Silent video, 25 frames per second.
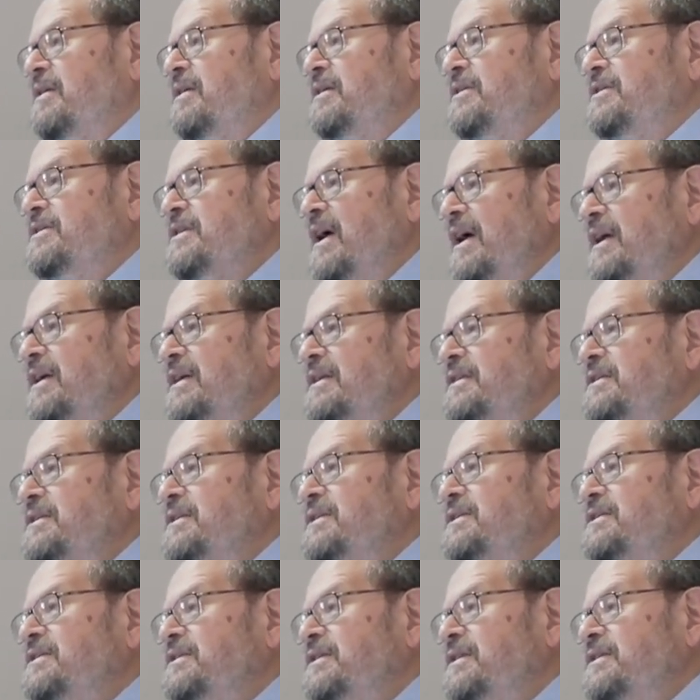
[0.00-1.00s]

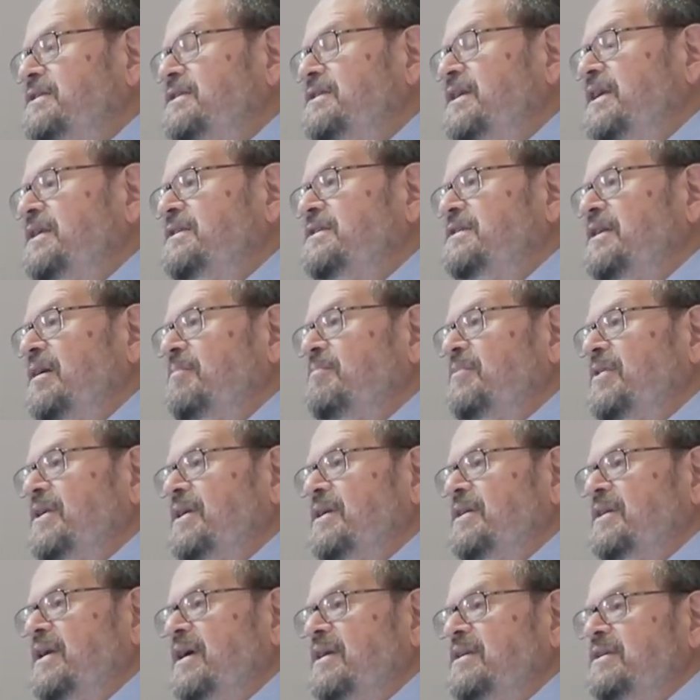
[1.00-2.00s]
scientists can say
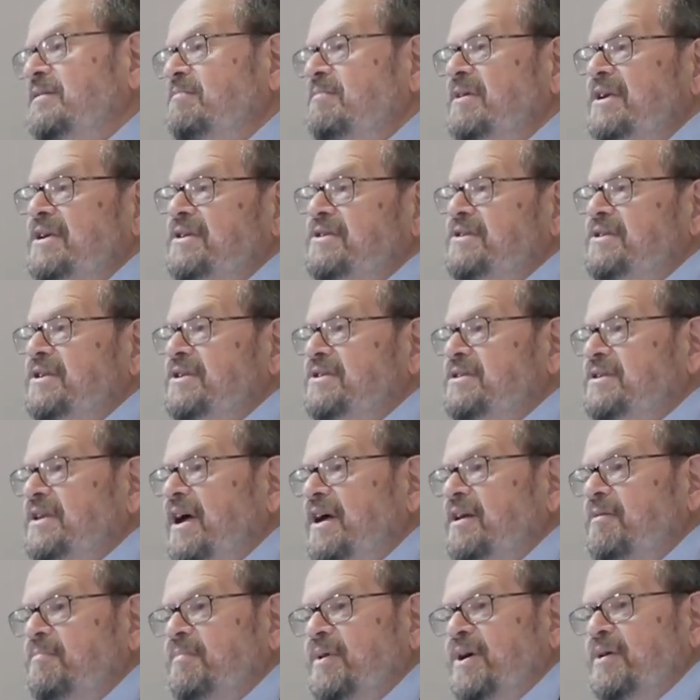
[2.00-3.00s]
something that means it's
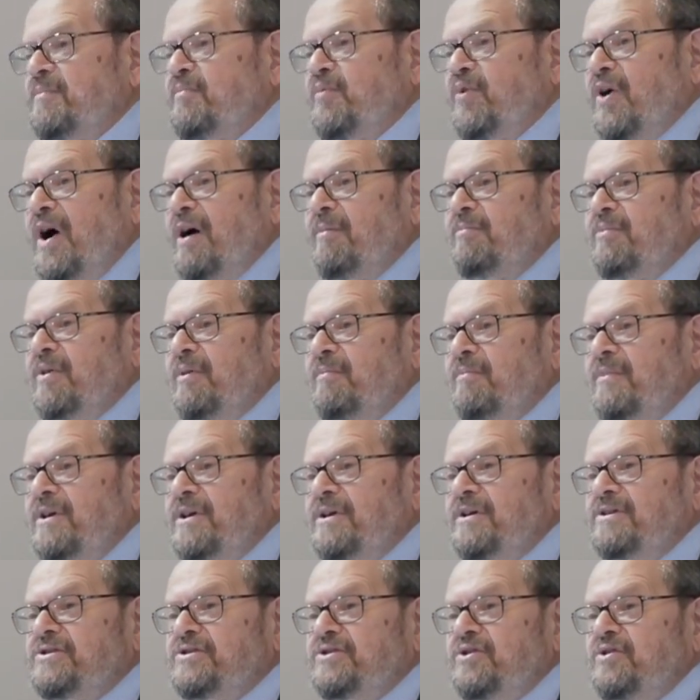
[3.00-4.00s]
not a big problem and
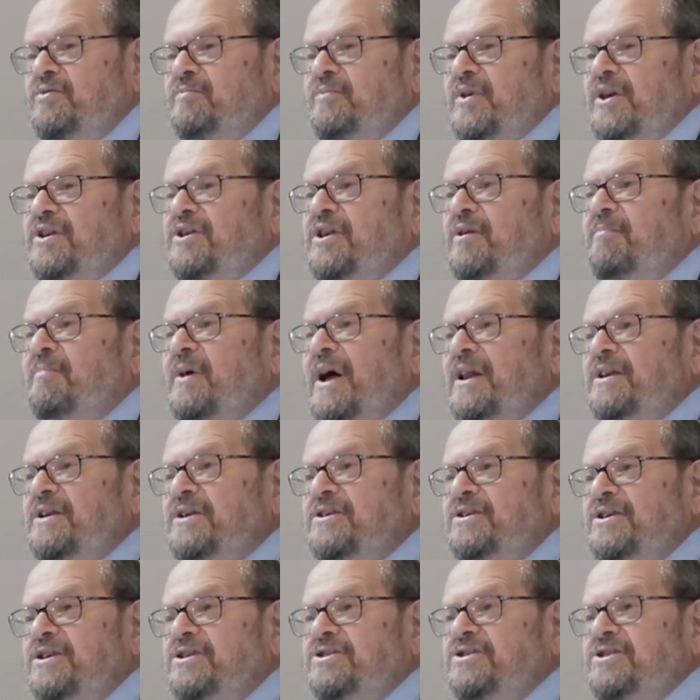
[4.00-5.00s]
assume that the
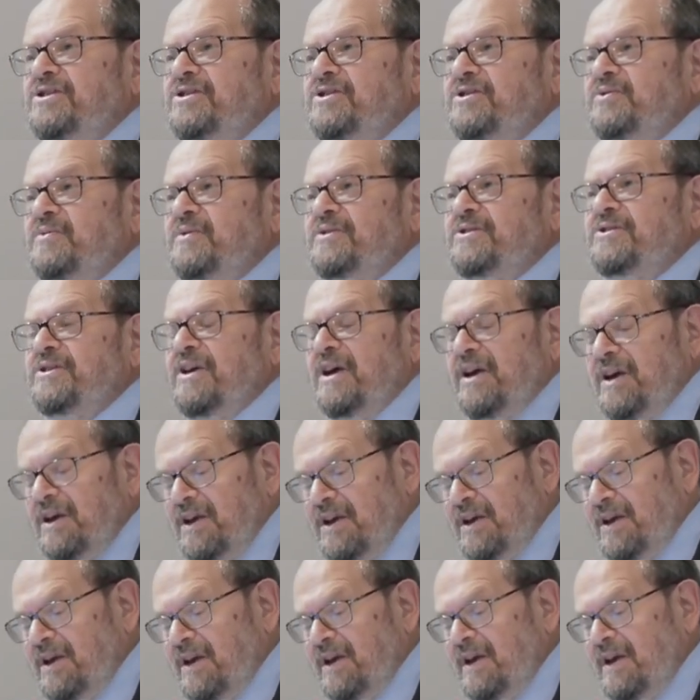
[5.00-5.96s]
politicians will say